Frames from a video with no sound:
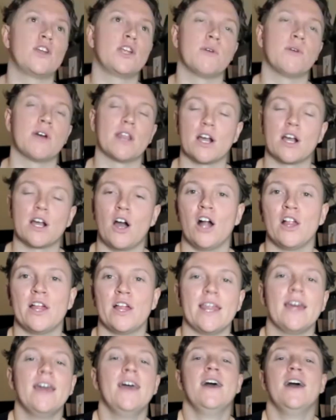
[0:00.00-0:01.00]
you want to call
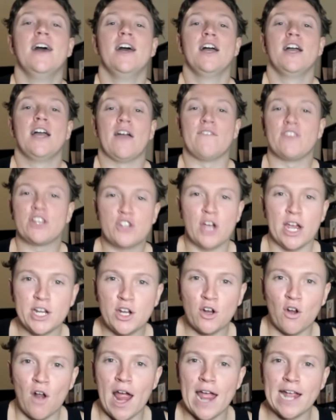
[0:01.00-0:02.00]
it. Have you tried
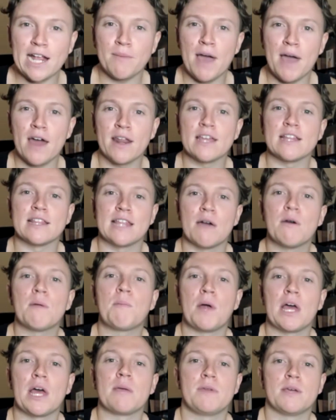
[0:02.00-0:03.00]
crying about it? That would
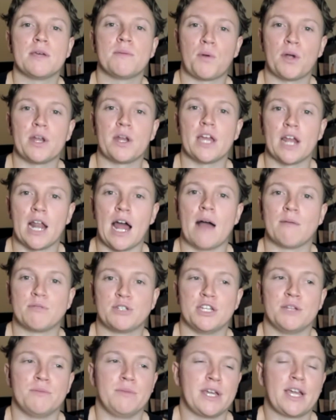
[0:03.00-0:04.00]
probably be a pretty good
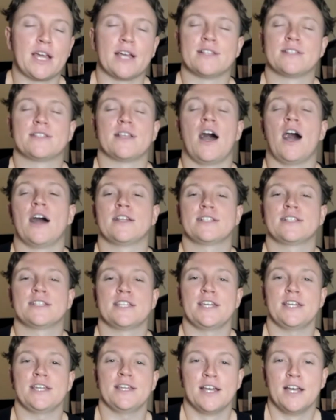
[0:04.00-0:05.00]
option because
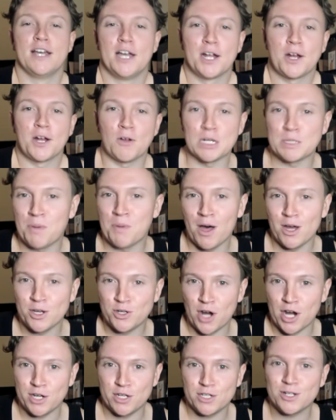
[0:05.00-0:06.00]
honestly, Chris Paul
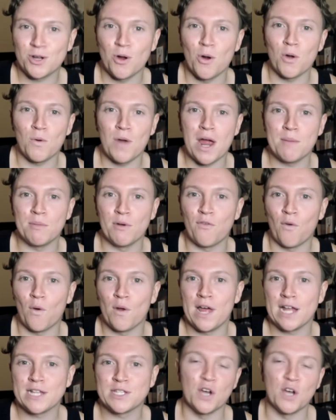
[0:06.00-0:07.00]
tried to score right before
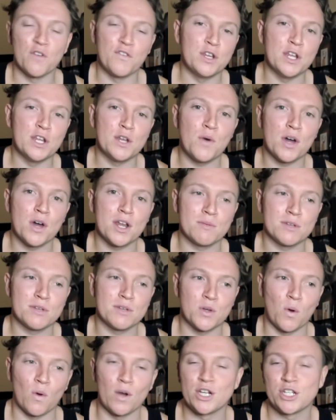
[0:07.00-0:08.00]
that. So if you didn't want him to
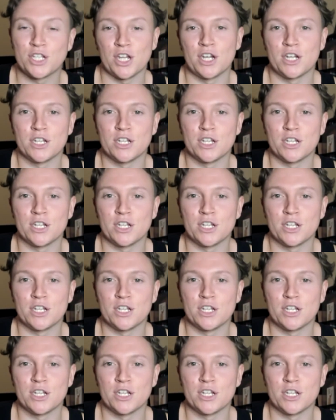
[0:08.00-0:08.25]
score, you should have